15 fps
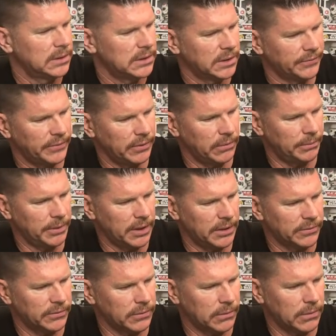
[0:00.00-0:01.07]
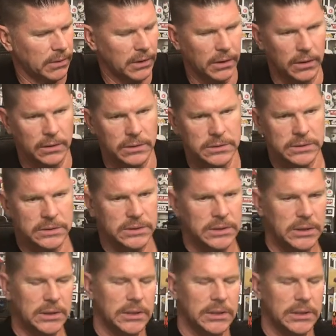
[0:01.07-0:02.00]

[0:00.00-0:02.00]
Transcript: Definitely will be getting some more of those.